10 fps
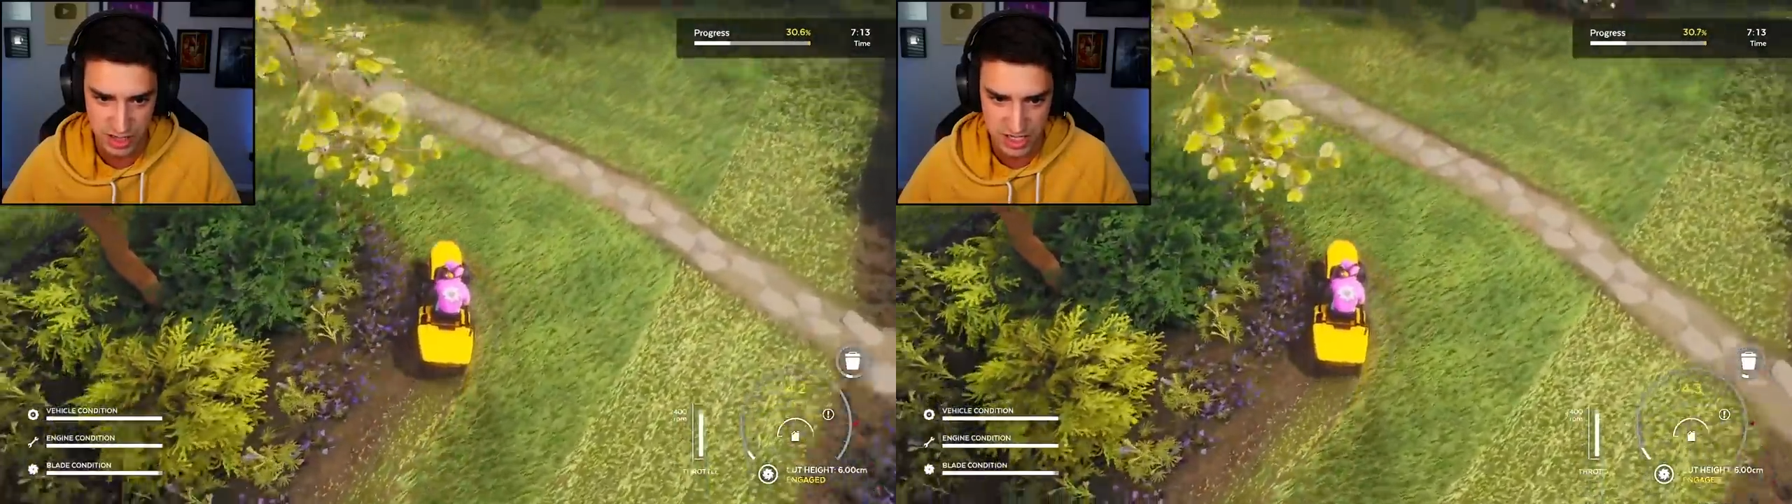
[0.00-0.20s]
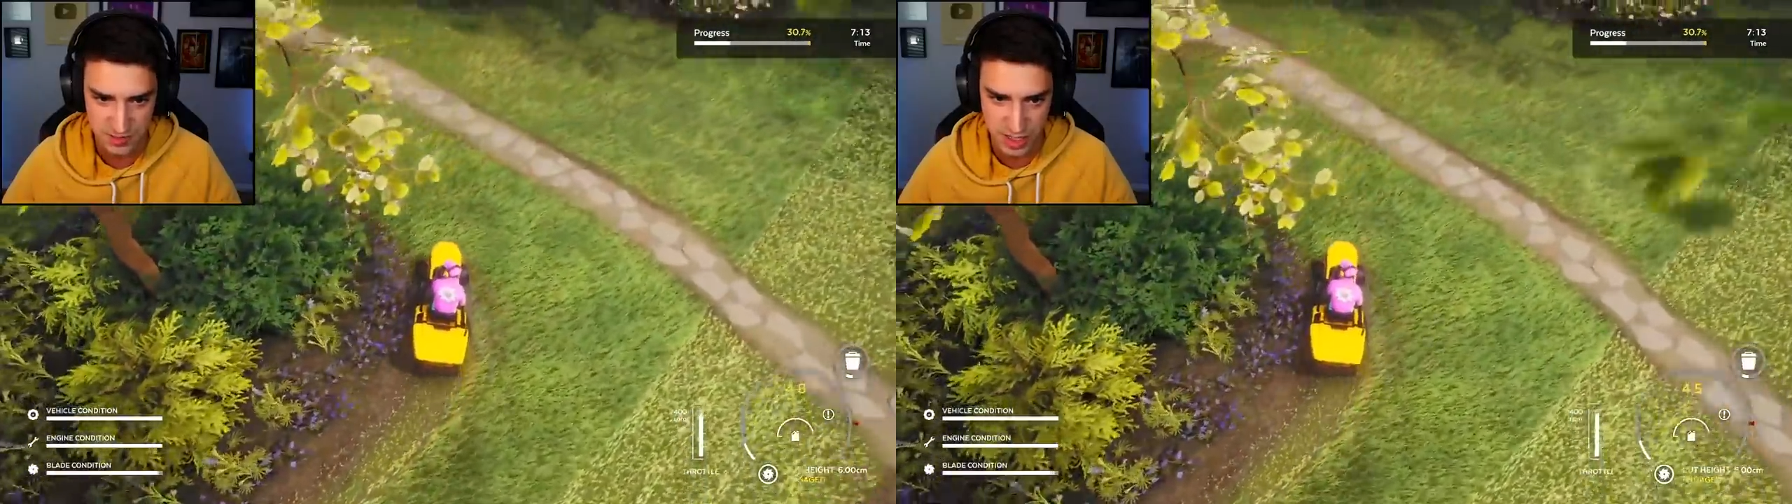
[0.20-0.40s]

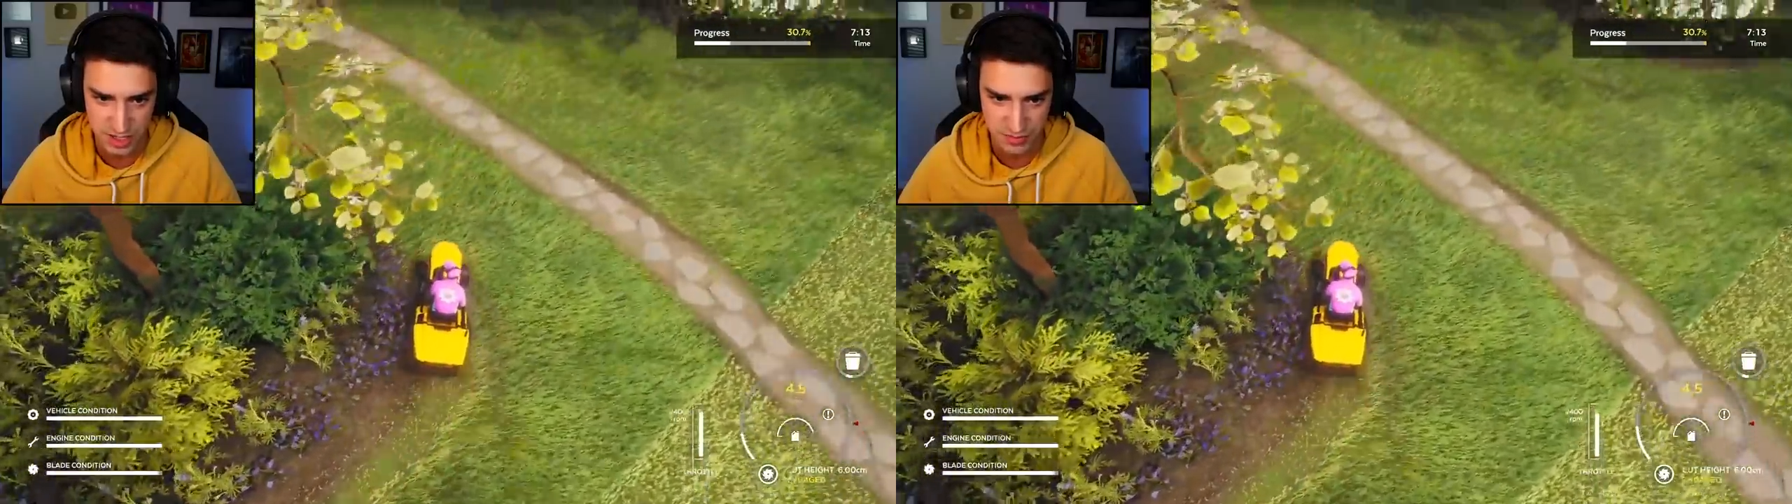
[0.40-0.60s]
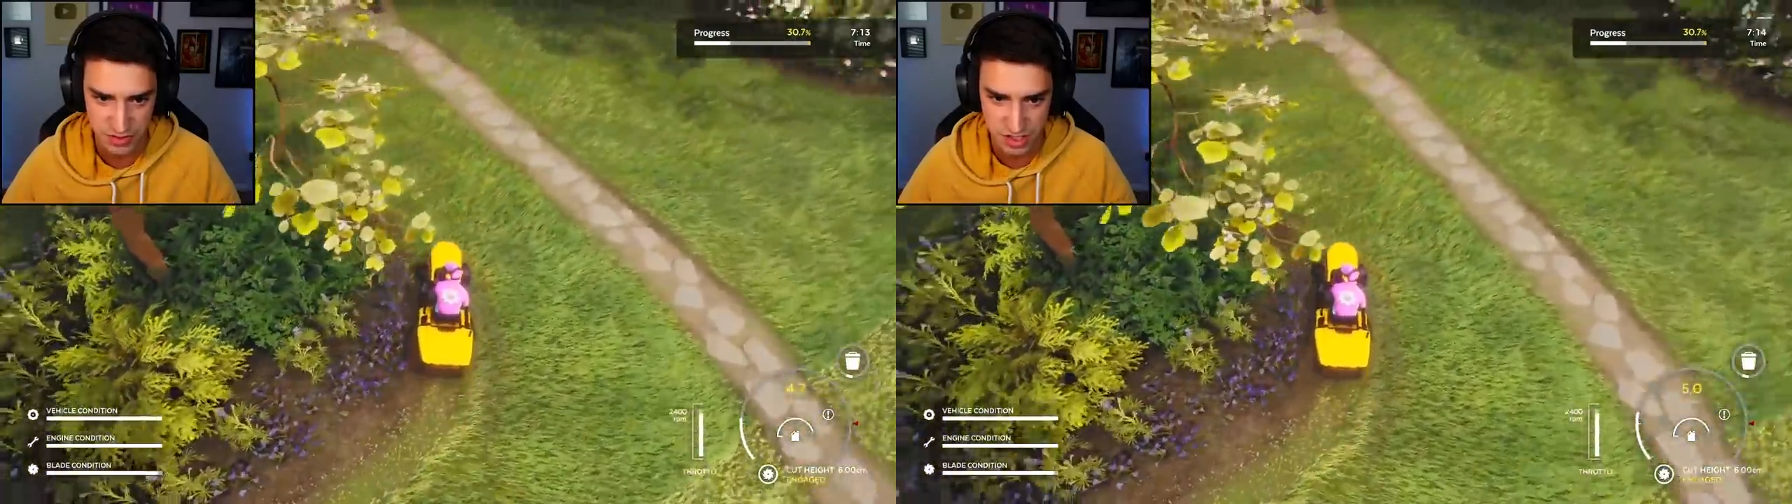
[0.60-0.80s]
less money
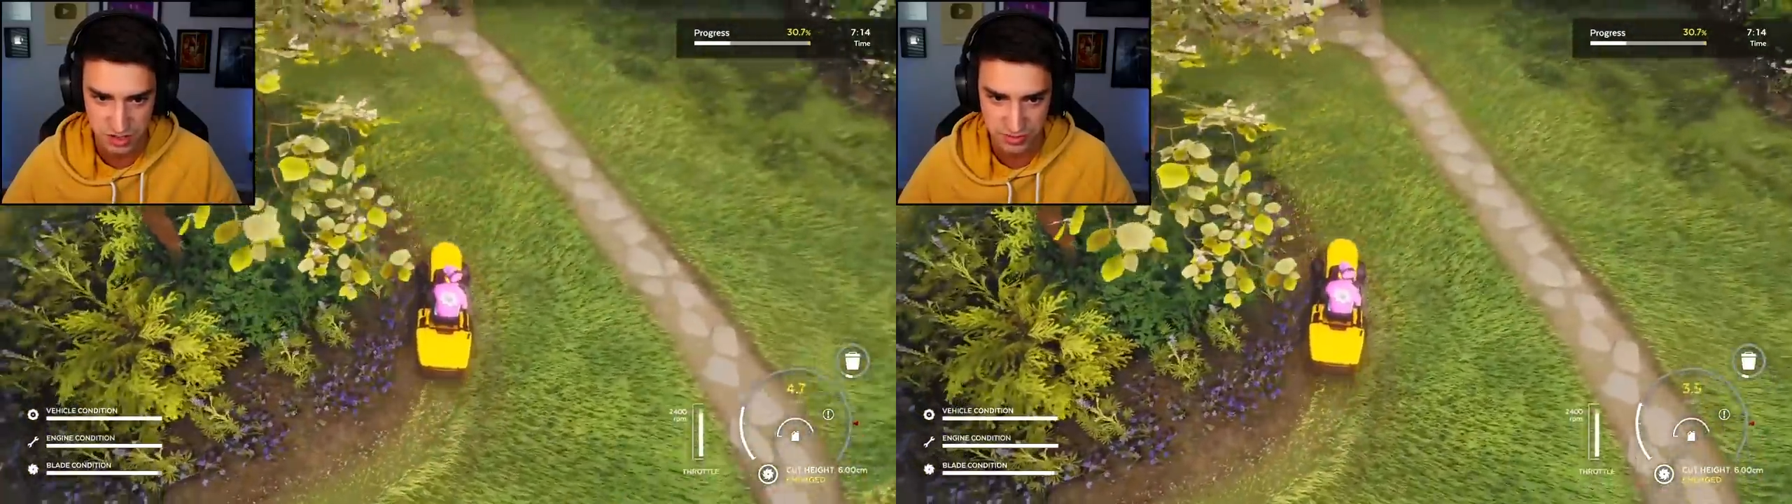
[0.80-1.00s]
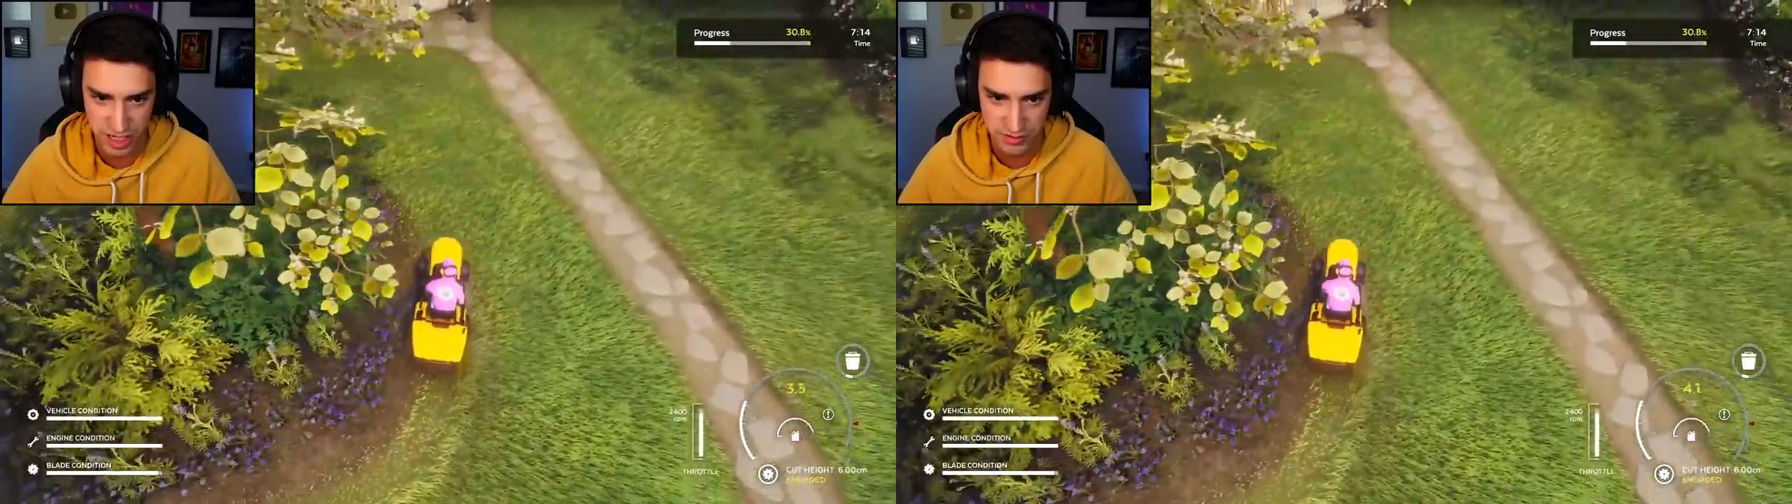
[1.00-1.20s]
if you touch
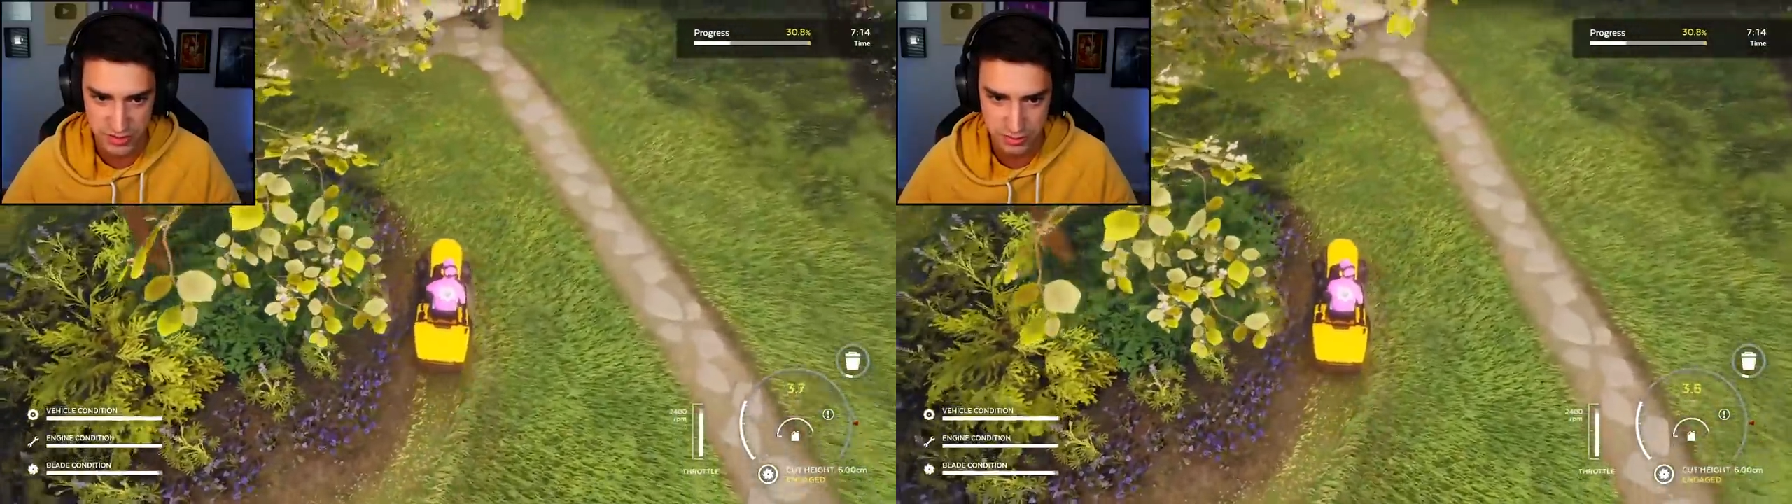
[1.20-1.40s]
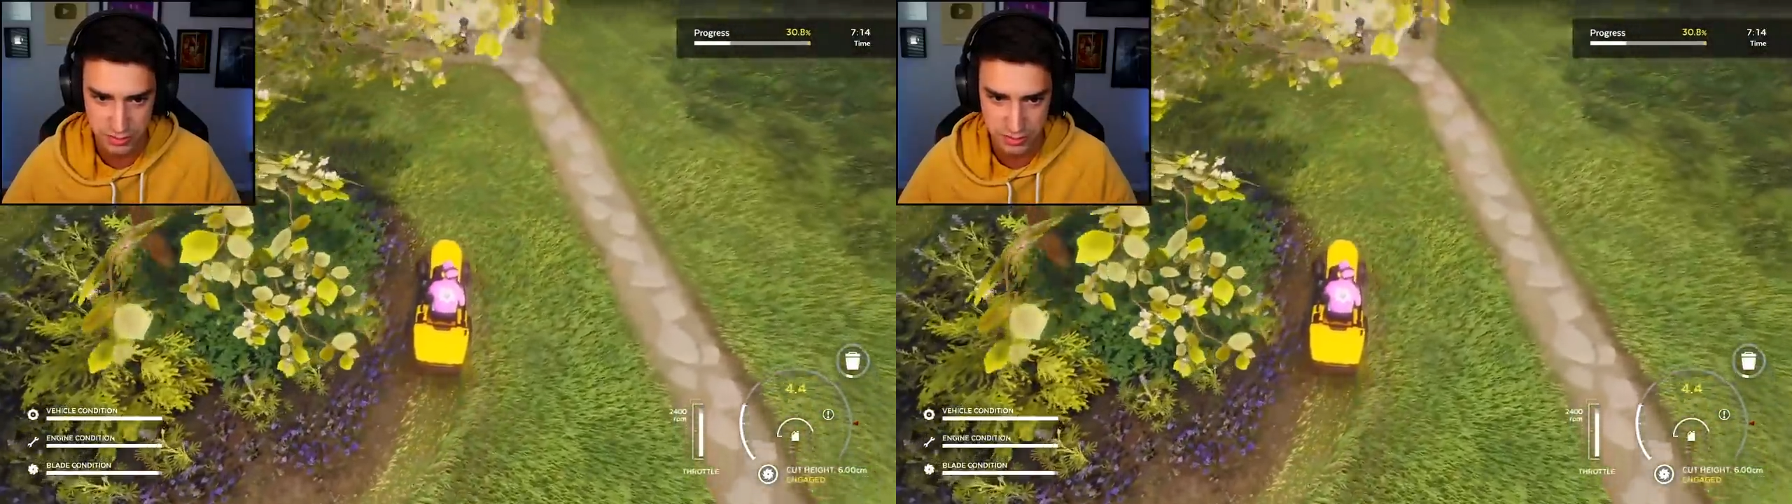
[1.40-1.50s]
the flowers.